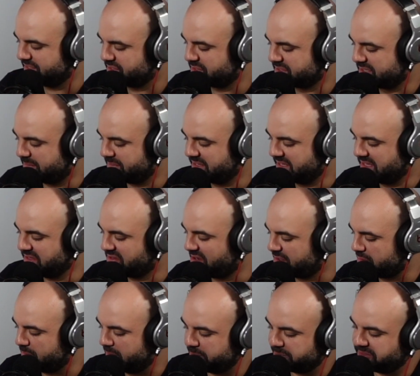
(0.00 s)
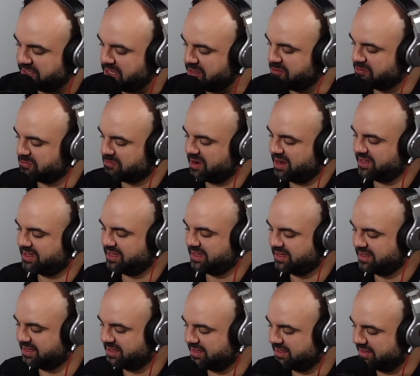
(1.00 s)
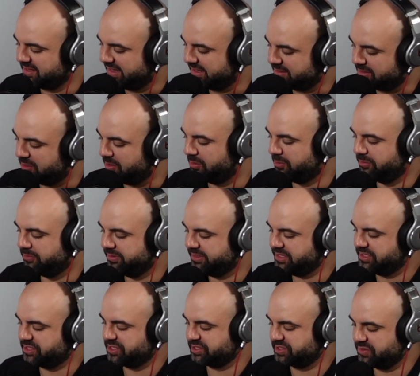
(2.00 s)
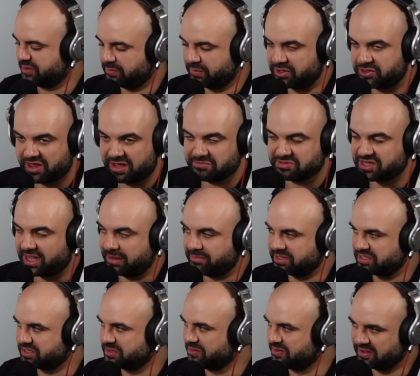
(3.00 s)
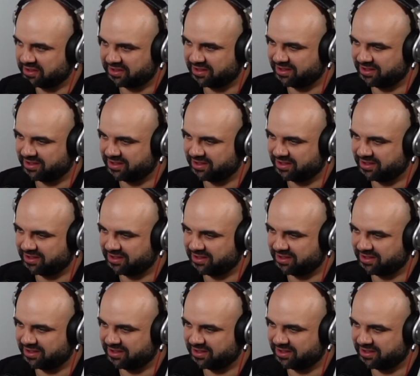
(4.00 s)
so somebody can talk about you, right? And not, oh, he's just doing what James Hype is doing.